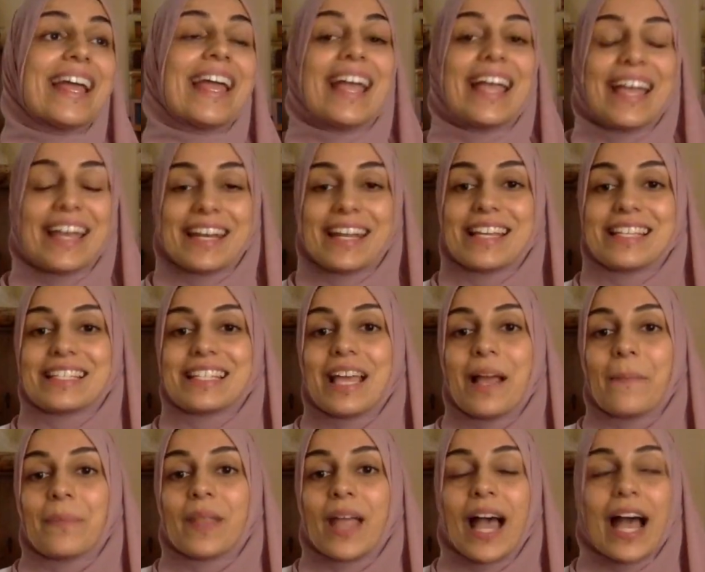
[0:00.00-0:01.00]
It is
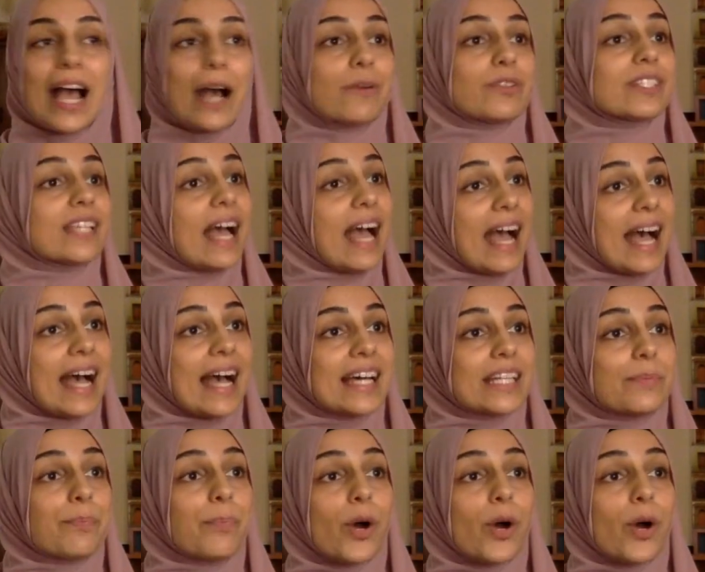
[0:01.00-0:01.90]
how to add